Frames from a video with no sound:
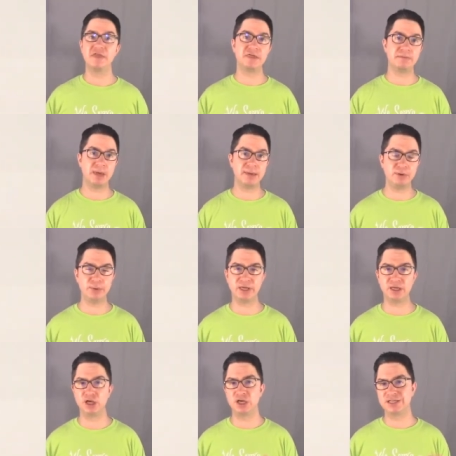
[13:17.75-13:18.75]
then maybe we
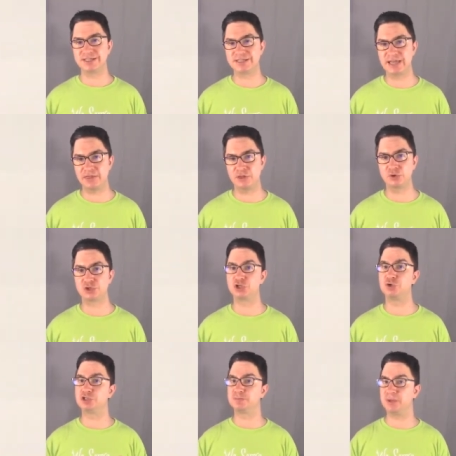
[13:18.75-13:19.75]
can set those
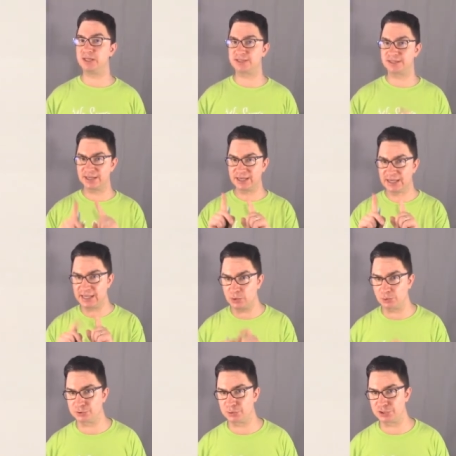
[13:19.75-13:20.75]
two speeds
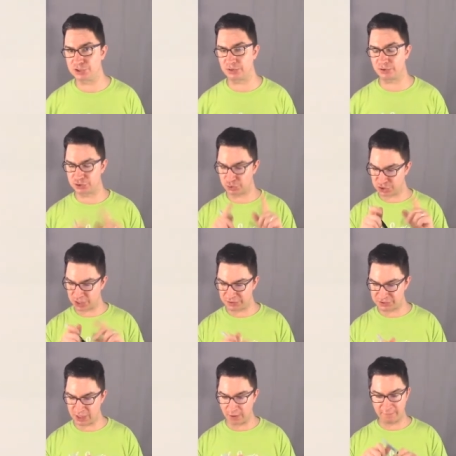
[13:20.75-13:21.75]
equal to each other. So check
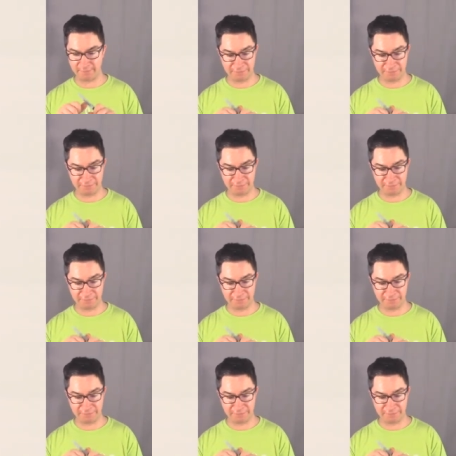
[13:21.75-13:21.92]
this out.